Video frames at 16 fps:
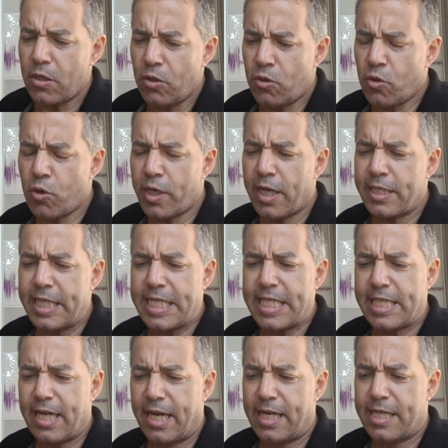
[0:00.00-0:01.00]
Google
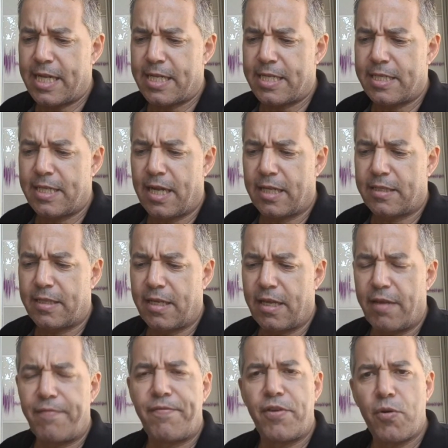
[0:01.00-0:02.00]
decided that
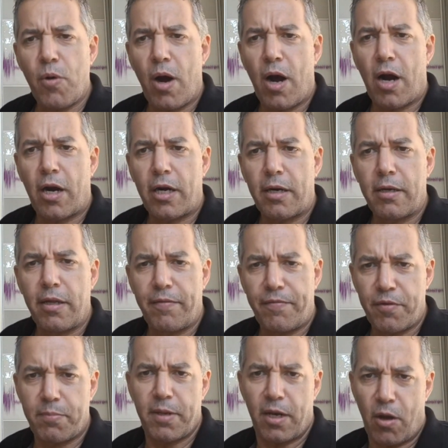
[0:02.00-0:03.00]
if you
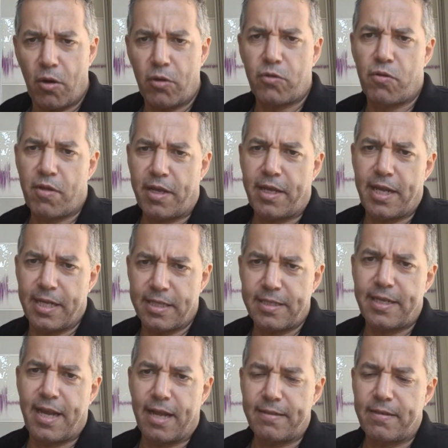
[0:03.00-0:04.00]
belong to the kids
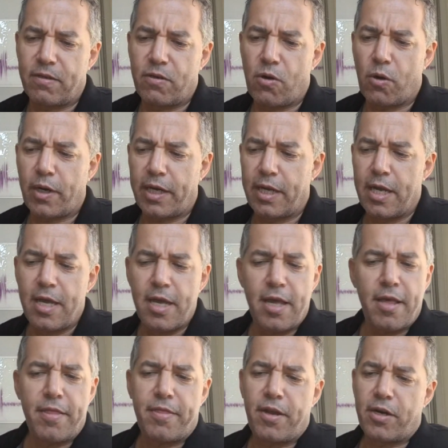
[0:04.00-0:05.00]
category,
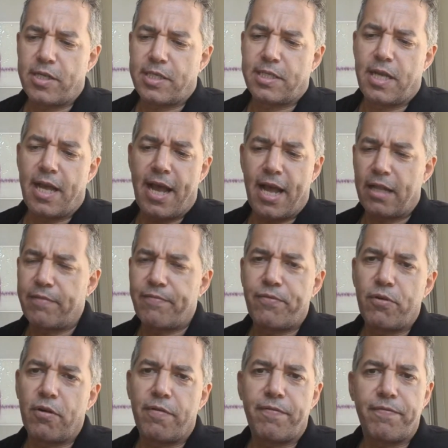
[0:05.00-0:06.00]
there's a
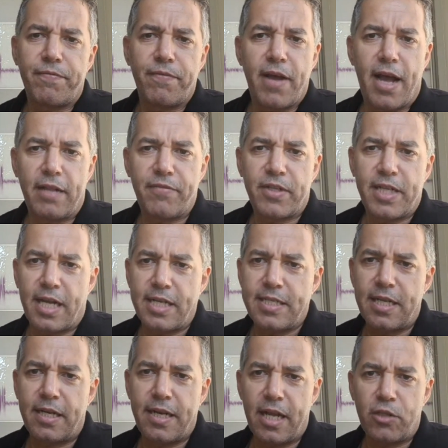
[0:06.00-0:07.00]
handful of
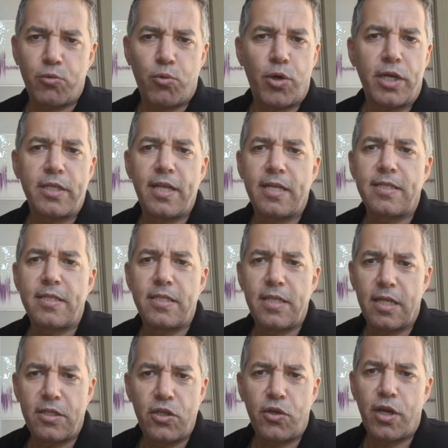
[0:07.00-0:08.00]
advertising network
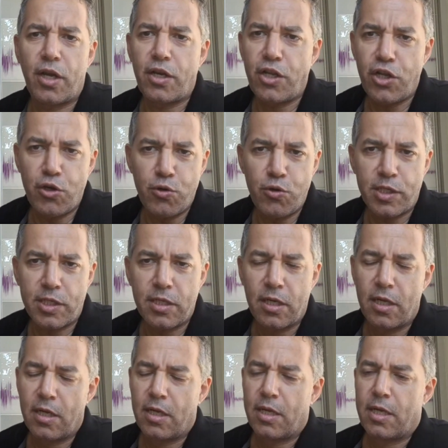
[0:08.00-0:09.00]
that you can use.
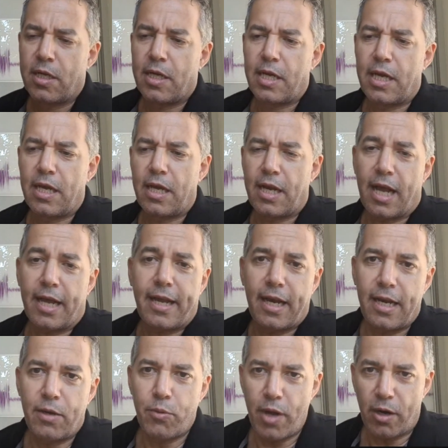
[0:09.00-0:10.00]

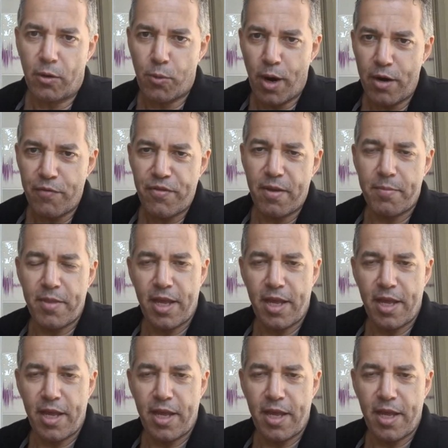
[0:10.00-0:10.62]
Luckily, we are one of them.